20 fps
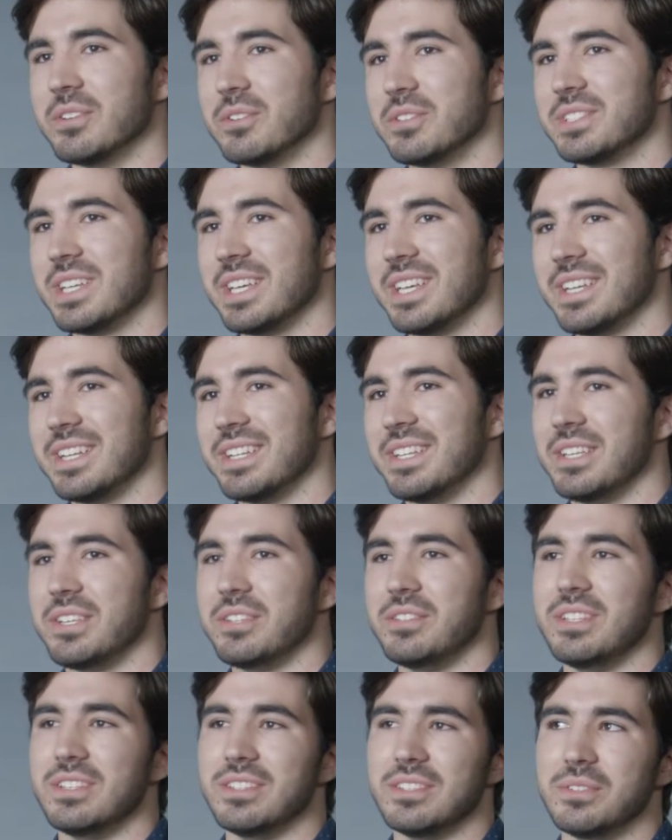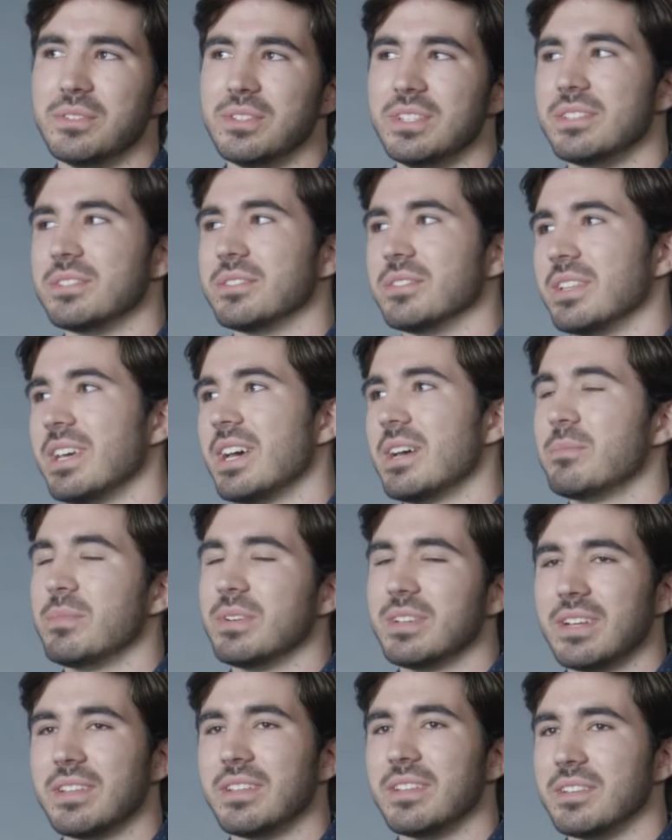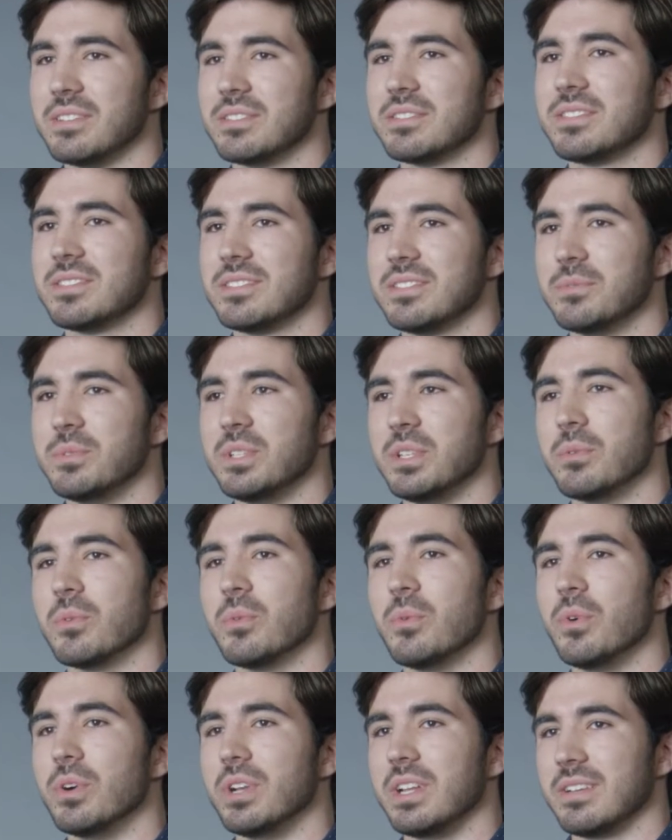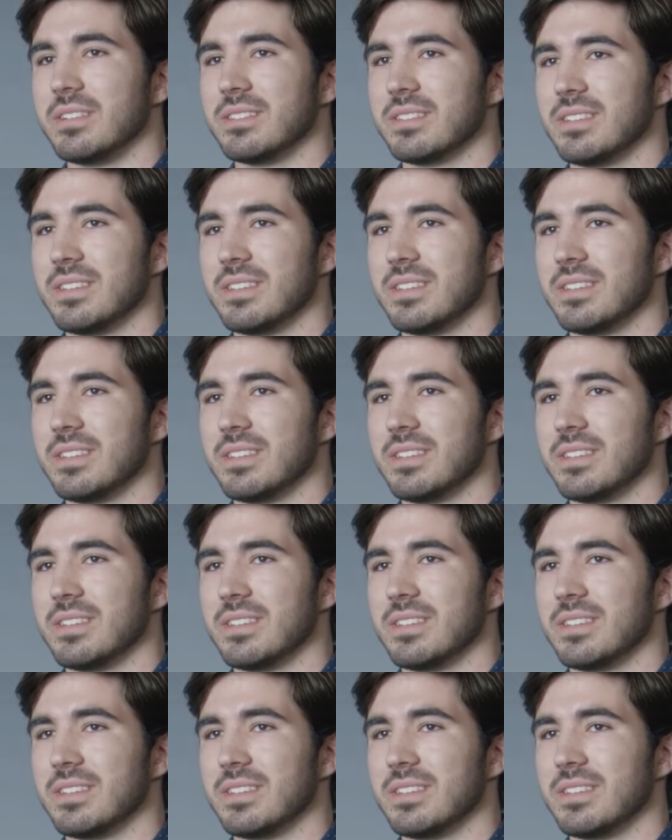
irritated that you didn't do this or that, but I think it's really rewarding.